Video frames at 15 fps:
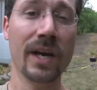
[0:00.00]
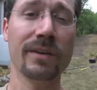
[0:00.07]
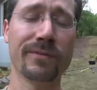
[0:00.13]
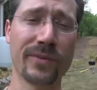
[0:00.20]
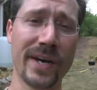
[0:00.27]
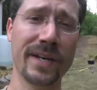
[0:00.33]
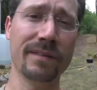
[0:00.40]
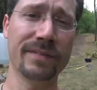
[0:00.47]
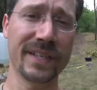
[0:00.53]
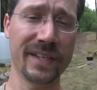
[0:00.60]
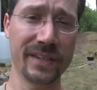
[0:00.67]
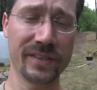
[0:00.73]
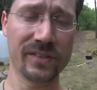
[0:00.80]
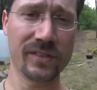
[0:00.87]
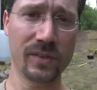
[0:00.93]
friend of
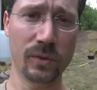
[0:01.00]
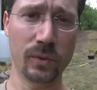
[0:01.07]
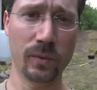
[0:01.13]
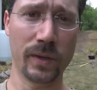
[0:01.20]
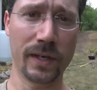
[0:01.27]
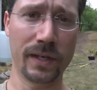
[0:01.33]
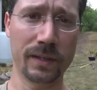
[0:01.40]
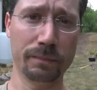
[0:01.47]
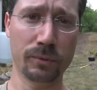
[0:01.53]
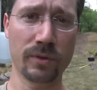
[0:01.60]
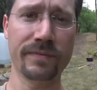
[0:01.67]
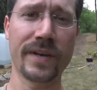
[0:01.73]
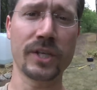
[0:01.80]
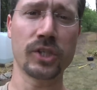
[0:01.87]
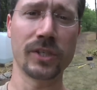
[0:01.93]
his who uh,
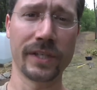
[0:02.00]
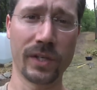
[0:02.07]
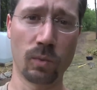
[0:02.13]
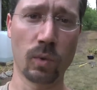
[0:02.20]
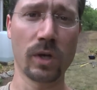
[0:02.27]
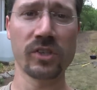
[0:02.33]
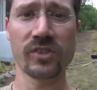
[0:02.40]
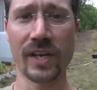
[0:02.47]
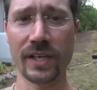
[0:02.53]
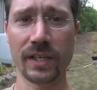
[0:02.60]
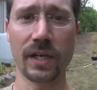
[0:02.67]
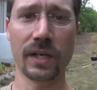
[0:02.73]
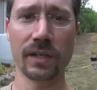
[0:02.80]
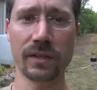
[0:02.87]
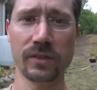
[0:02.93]
professionally works on
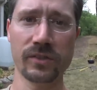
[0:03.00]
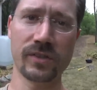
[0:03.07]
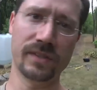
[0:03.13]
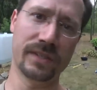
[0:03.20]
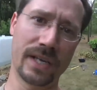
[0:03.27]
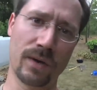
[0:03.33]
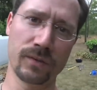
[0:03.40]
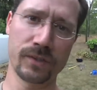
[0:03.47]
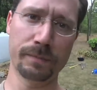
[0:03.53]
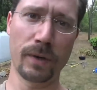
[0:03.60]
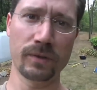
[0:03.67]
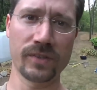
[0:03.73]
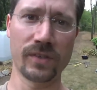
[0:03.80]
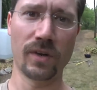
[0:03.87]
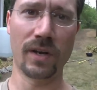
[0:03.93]
gutters and
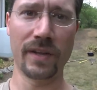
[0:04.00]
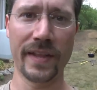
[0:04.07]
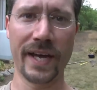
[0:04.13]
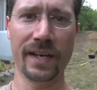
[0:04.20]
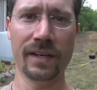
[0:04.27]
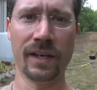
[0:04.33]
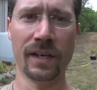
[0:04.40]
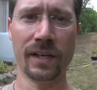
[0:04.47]
downspouts and all that.